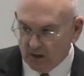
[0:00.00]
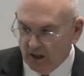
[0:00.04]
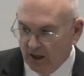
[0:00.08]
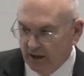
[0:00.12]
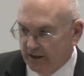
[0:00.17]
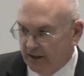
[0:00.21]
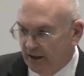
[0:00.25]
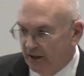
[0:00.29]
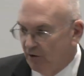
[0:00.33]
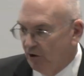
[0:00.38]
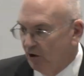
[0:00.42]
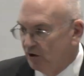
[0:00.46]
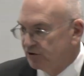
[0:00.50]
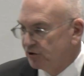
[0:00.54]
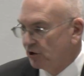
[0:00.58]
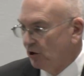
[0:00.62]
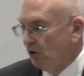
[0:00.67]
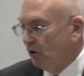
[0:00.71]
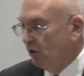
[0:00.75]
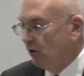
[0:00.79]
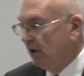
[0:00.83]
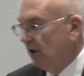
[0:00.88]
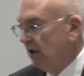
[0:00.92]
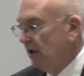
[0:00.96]
And then
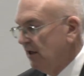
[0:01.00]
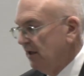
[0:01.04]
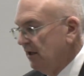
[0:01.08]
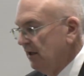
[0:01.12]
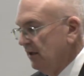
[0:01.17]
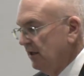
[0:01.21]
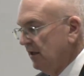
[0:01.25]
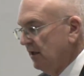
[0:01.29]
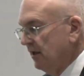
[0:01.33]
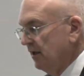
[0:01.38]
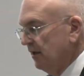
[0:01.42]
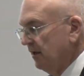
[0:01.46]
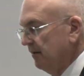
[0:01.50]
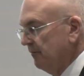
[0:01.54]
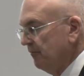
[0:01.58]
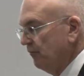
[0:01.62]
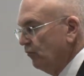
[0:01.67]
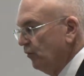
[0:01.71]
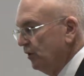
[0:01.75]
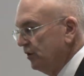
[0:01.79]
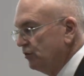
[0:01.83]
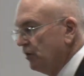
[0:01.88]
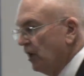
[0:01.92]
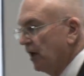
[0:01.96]
also,
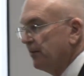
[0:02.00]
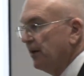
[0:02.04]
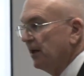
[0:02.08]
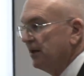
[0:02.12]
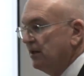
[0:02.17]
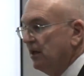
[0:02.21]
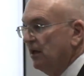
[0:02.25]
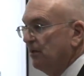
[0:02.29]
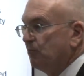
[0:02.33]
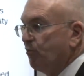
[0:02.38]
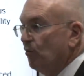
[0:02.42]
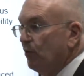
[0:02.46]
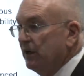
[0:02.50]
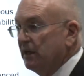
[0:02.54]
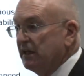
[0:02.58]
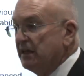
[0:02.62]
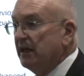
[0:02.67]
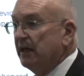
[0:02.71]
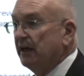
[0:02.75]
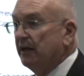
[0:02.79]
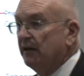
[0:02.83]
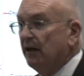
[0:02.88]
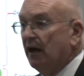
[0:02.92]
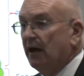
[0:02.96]
we talk about the endpoint
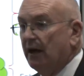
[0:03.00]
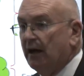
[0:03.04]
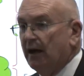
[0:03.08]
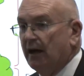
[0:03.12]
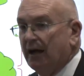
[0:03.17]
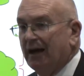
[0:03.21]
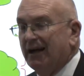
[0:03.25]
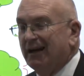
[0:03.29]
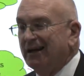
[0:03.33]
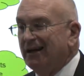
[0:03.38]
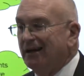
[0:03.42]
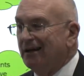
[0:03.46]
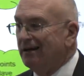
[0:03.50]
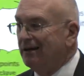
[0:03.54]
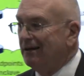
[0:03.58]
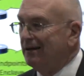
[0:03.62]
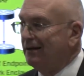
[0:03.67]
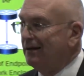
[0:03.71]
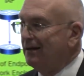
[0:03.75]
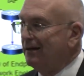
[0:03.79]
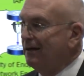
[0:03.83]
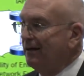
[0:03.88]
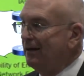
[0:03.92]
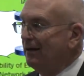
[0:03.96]
again.
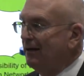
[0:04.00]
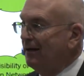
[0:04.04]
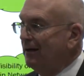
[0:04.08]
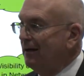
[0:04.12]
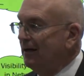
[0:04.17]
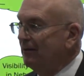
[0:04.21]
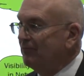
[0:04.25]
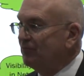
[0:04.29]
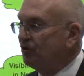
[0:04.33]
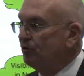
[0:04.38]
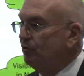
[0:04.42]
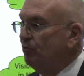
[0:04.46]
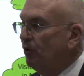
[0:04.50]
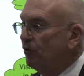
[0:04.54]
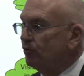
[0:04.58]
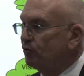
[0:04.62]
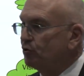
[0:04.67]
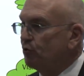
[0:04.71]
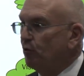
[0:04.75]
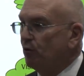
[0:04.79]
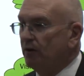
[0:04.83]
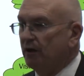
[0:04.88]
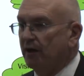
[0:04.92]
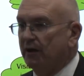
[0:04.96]
I'm
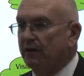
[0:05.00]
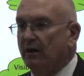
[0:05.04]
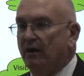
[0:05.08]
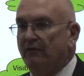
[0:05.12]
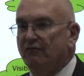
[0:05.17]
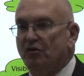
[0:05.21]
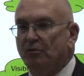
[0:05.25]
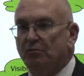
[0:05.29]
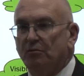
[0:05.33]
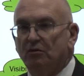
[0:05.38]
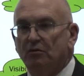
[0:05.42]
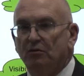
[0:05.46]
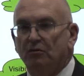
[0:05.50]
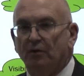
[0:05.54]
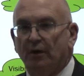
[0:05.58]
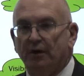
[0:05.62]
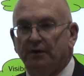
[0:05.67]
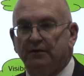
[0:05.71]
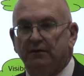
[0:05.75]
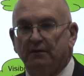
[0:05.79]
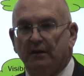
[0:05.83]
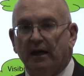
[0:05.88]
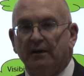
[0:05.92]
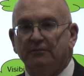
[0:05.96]
sorta comfortable
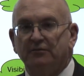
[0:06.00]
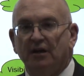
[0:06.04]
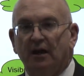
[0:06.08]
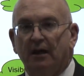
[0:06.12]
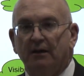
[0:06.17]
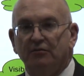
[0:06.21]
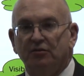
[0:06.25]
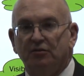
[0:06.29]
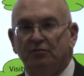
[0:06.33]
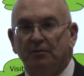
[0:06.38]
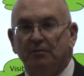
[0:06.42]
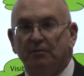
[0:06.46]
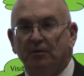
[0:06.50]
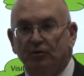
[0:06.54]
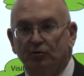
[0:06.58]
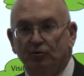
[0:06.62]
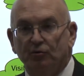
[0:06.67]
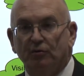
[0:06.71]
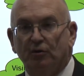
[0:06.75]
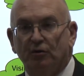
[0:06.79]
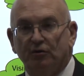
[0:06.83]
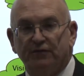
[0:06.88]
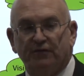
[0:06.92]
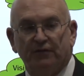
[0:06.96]
with laptops. We've been
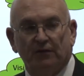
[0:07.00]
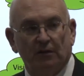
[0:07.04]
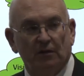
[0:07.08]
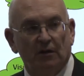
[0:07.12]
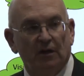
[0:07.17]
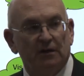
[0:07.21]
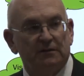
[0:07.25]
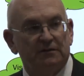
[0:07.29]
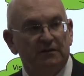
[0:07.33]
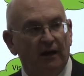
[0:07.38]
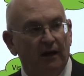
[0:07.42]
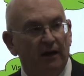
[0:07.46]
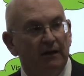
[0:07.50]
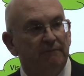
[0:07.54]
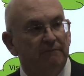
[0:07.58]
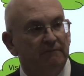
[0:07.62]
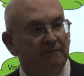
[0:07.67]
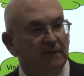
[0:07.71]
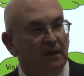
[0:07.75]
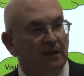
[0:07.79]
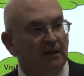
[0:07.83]
doing those for a long time.